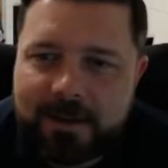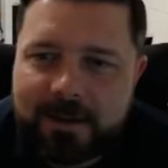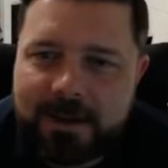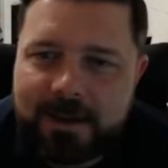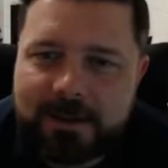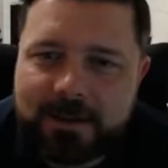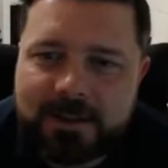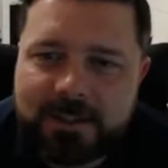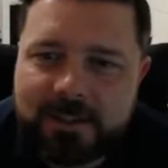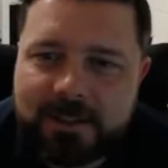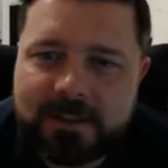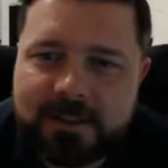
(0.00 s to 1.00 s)
I mean,
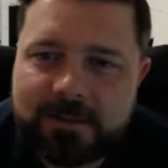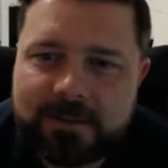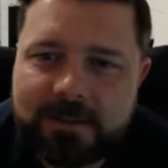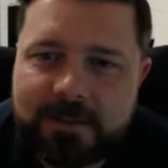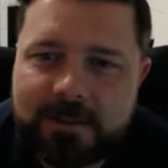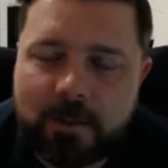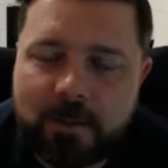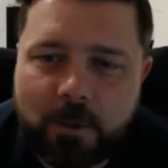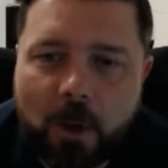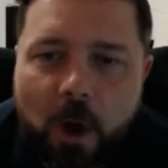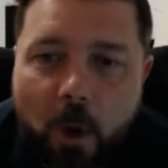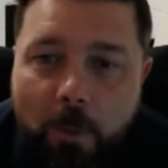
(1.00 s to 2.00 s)
she's you know you
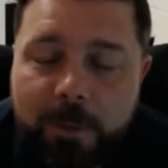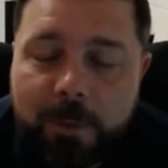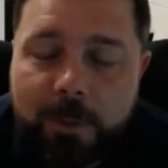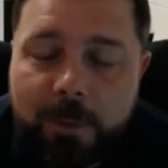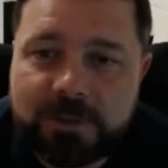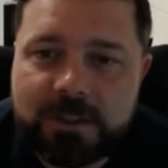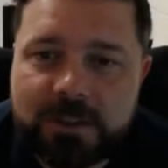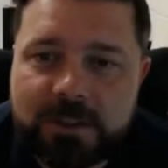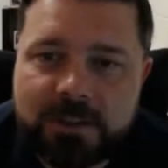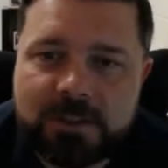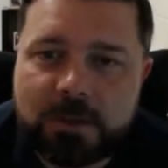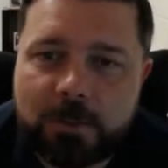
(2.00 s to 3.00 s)
hope that she
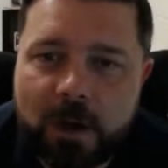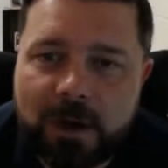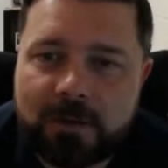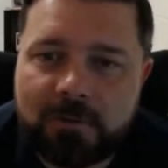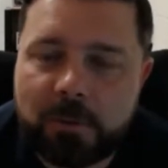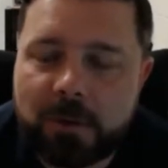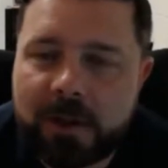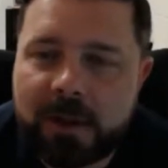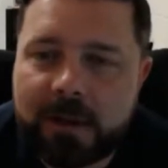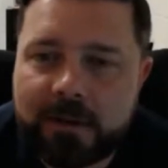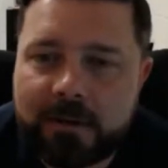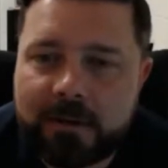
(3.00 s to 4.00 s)
touches the ball every
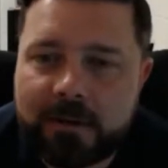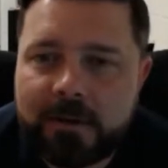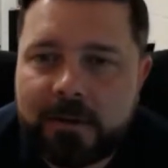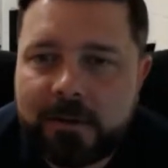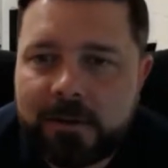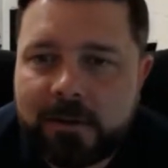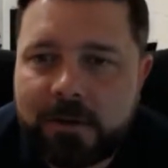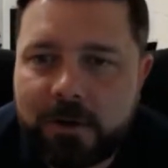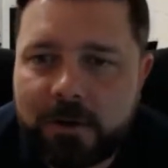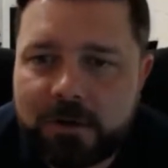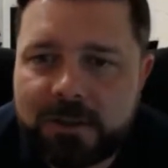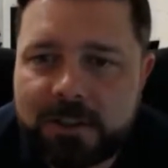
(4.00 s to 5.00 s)
play. You know
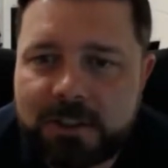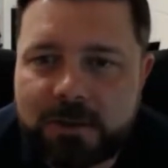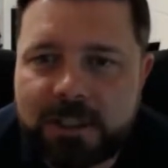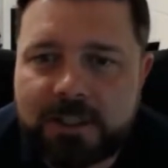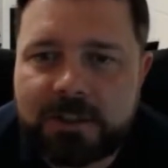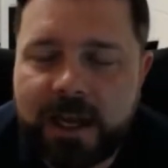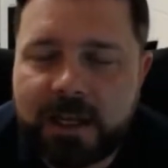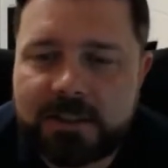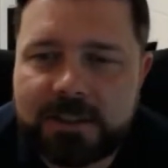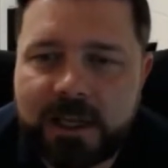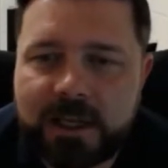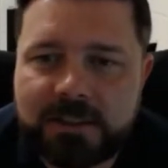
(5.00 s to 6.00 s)
your six rotation
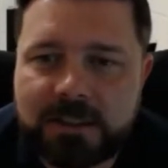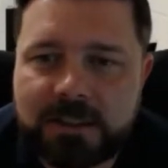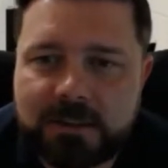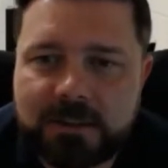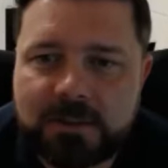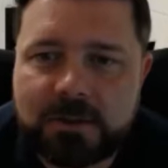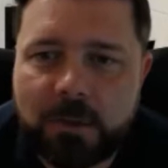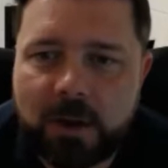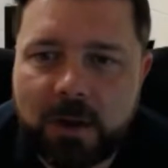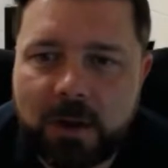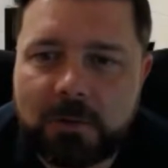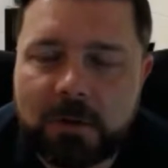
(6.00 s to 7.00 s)
outside isn't going to touch the
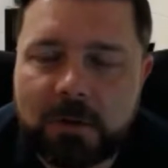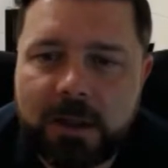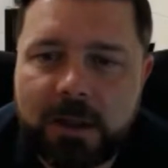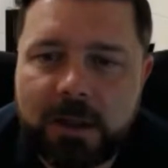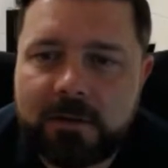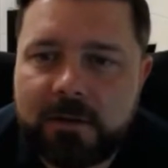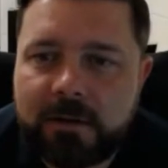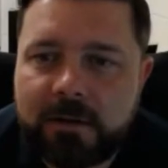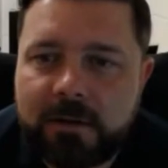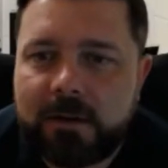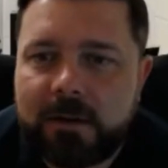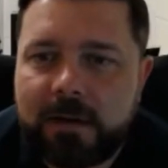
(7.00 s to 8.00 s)
ball every play.
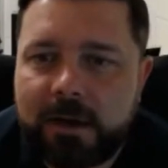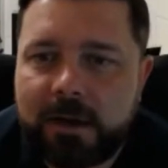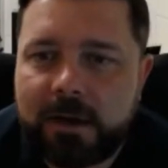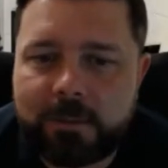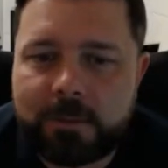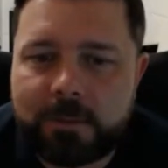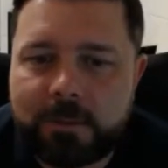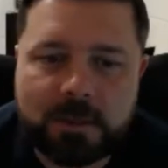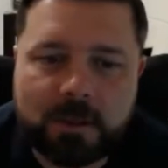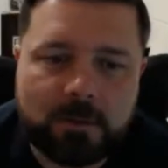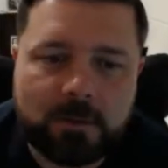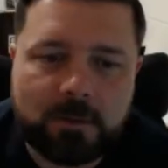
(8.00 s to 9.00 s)
Um,
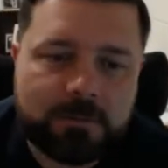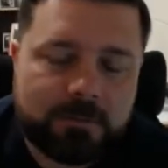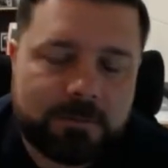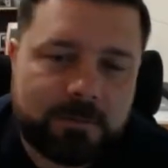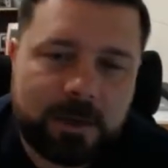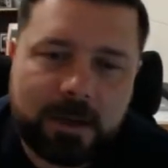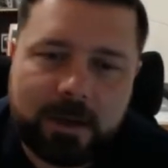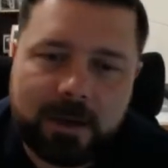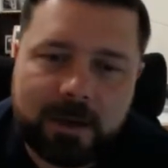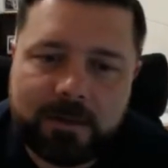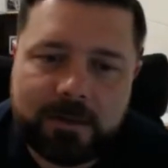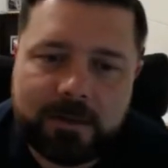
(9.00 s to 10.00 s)
so uh,